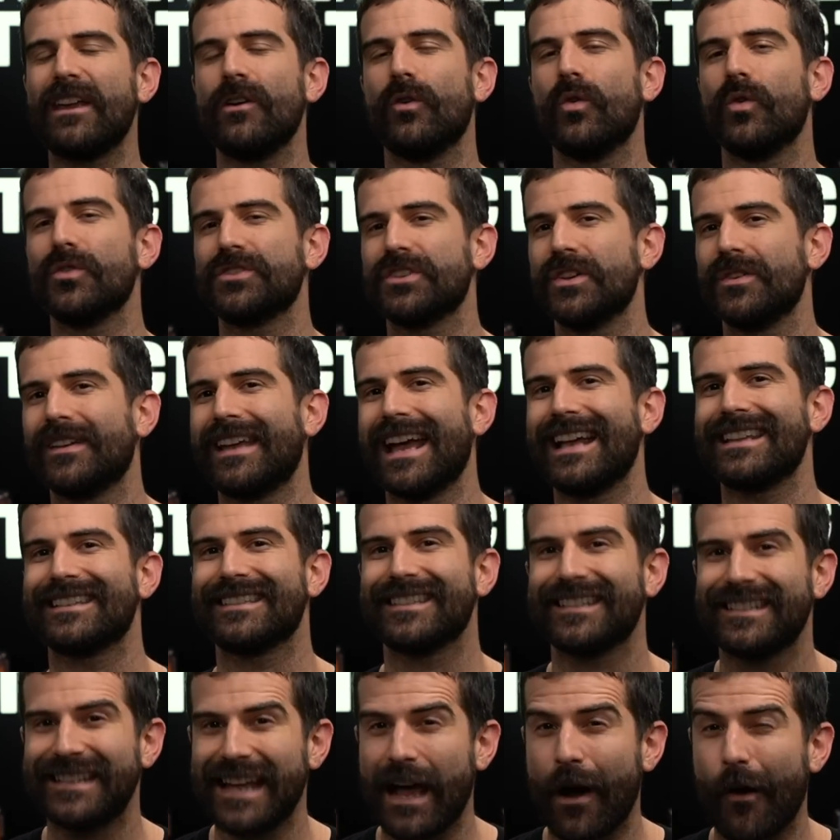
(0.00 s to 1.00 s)
they also get
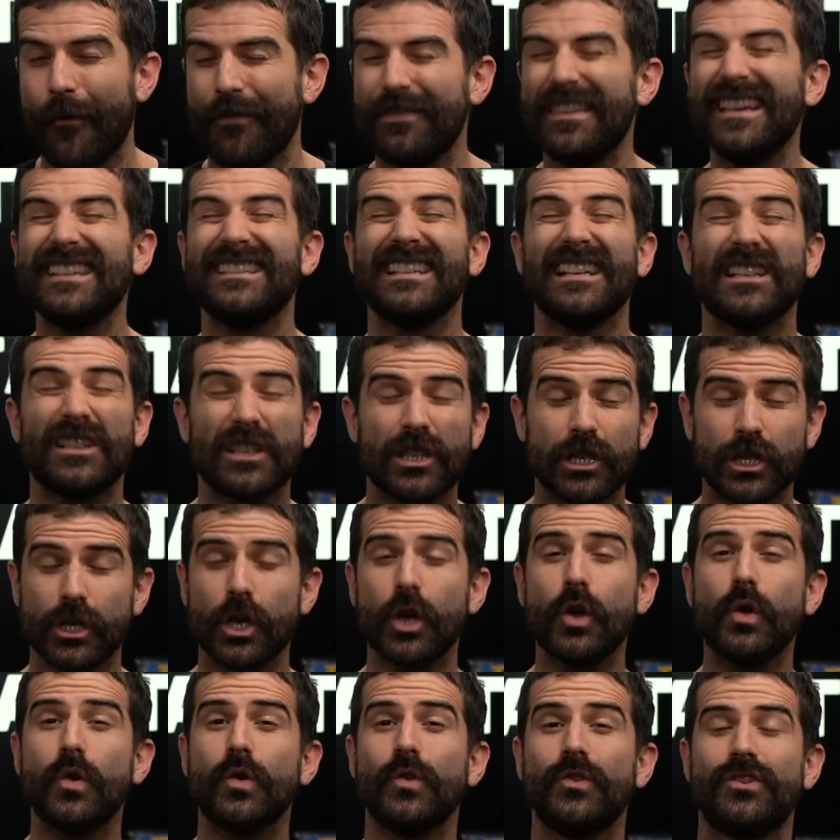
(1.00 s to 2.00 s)
Stealth. This is
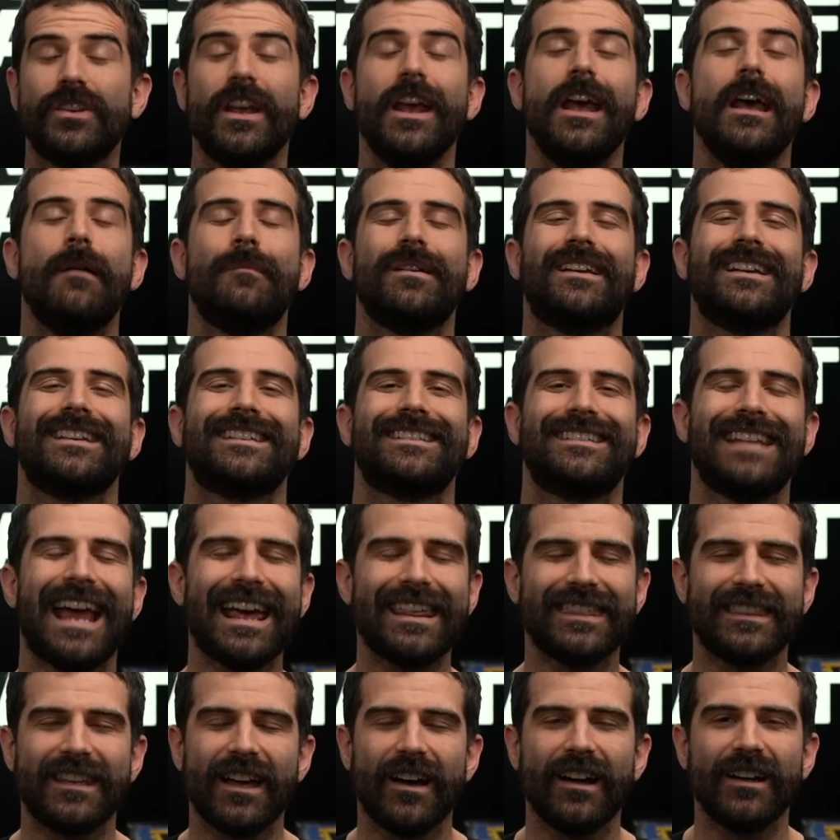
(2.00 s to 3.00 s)
huge because
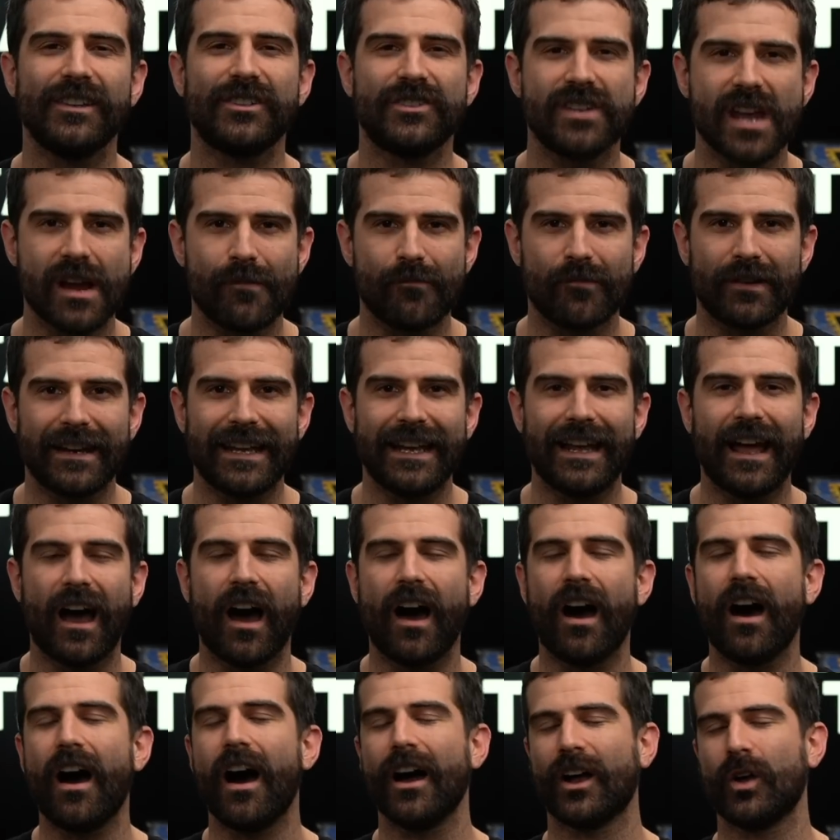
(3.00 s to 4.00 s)
Deathguard generally
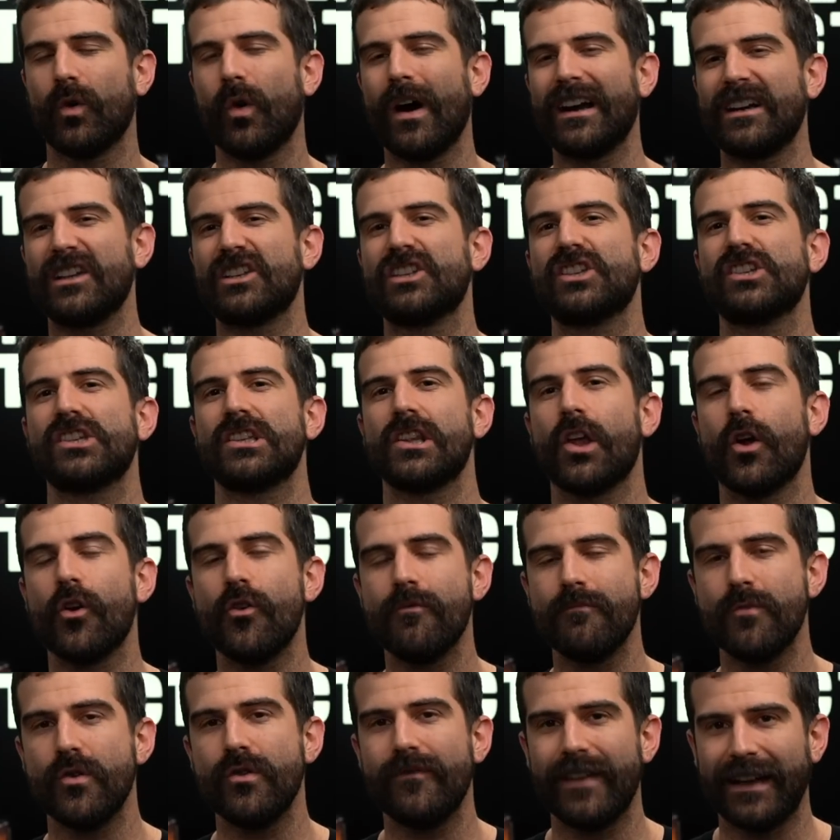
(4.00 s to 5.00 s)
are quite a
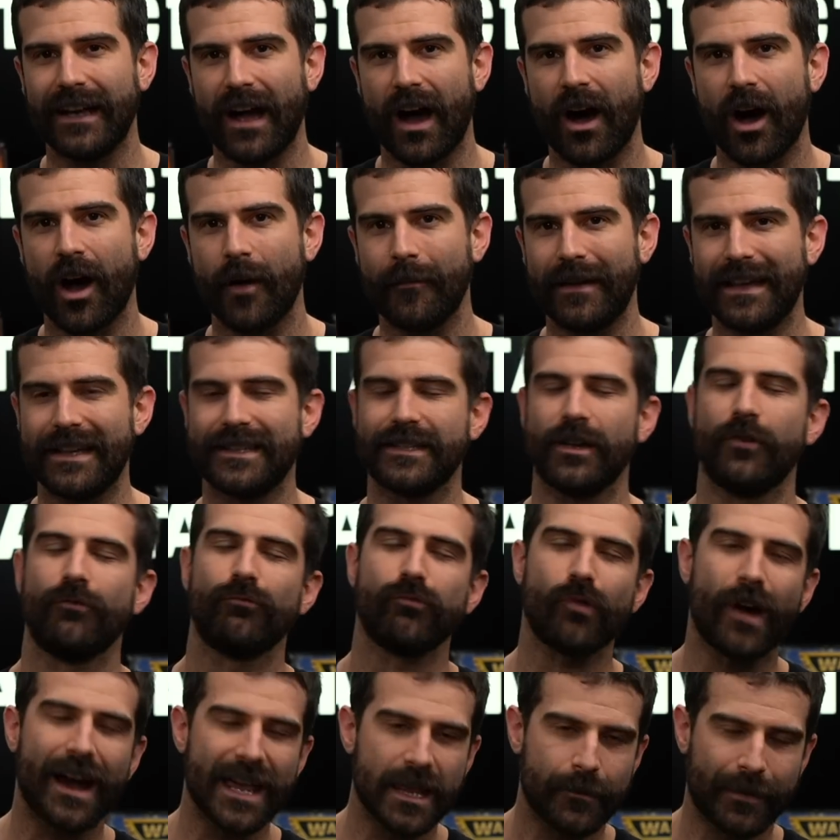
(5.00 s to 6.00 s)
slow-moving army, so
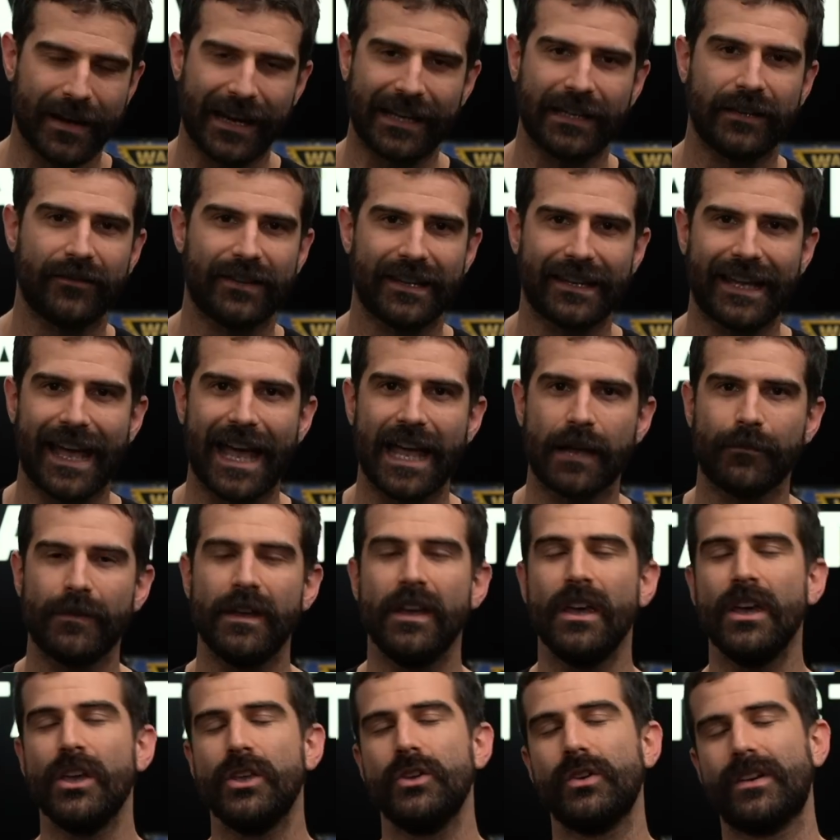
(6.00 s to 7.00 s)
right at the beginning of the
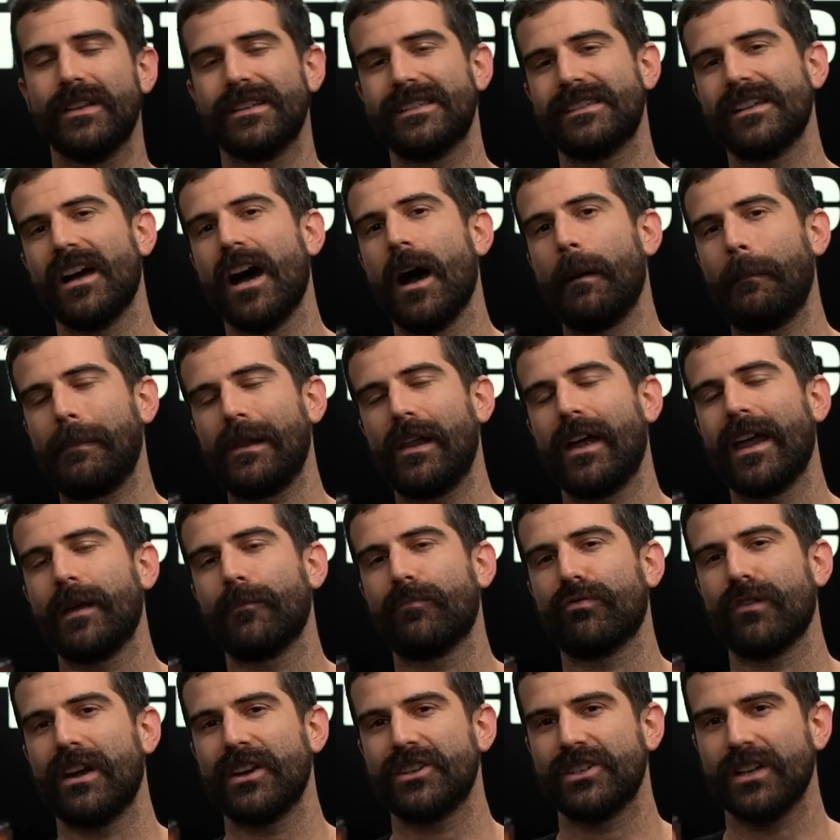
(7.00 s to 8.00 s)
game, you can start
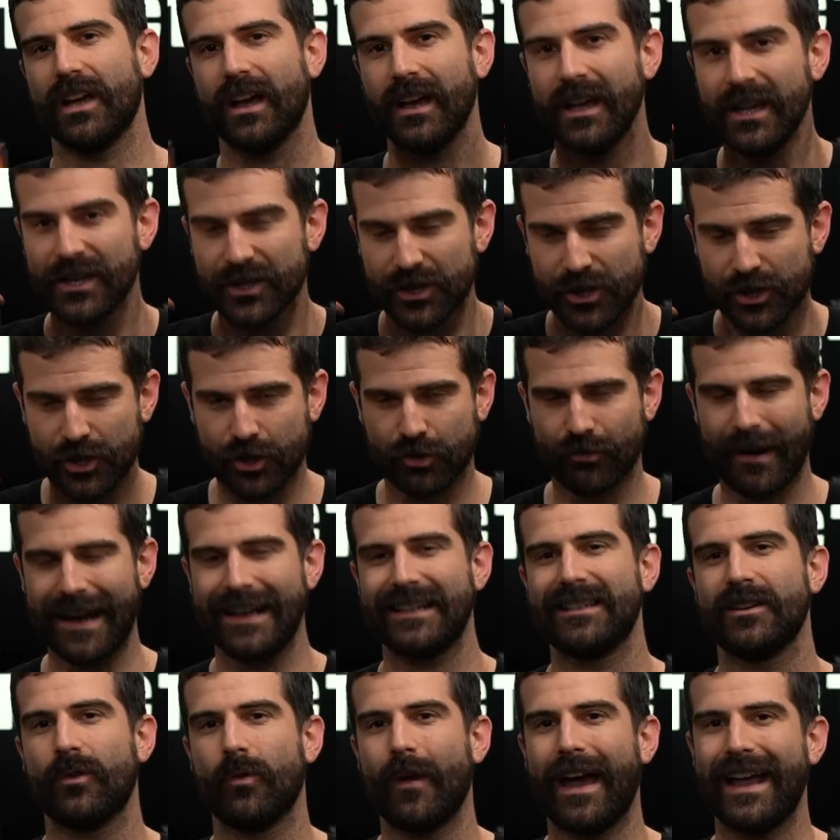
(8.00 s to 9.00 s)
applying pressure
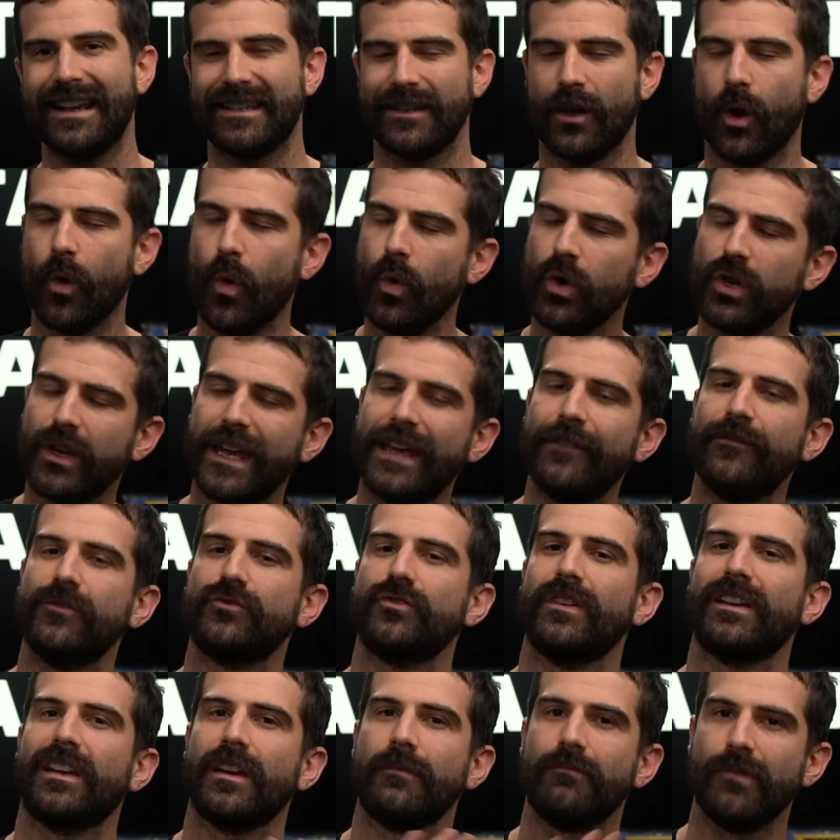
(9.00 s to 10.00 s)
straight away. So all your
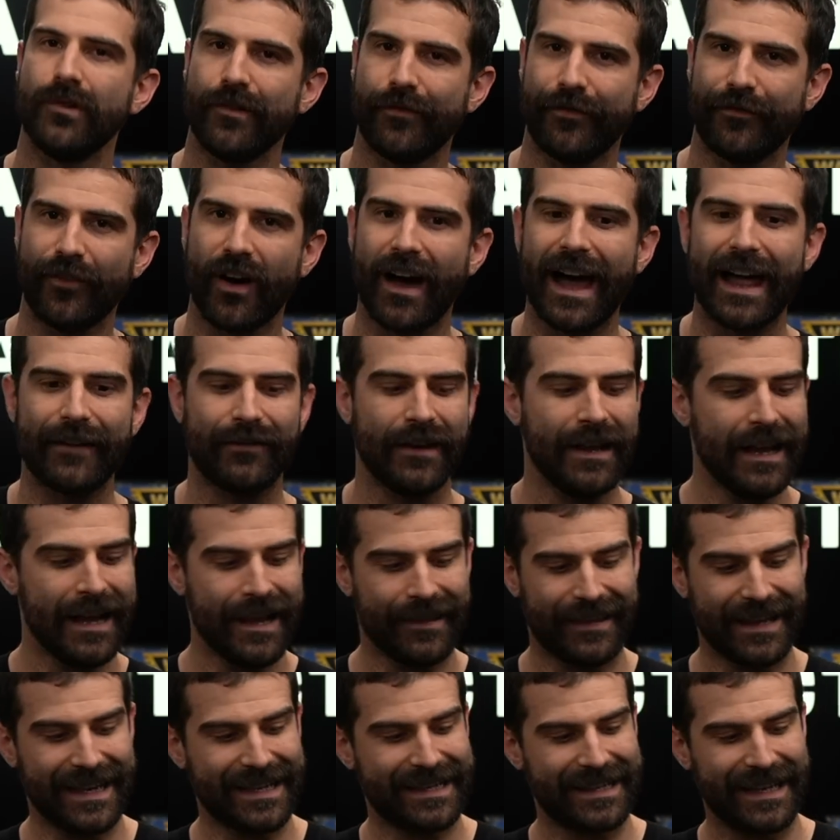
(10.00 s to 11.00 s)
infantry can move 5.
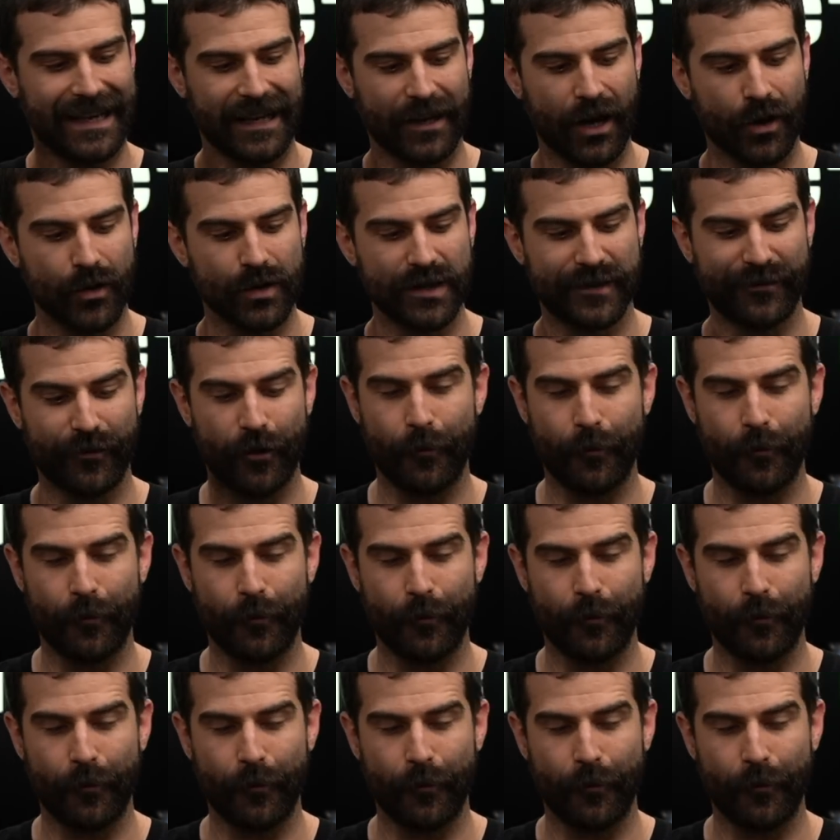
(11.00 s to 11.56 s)
This goes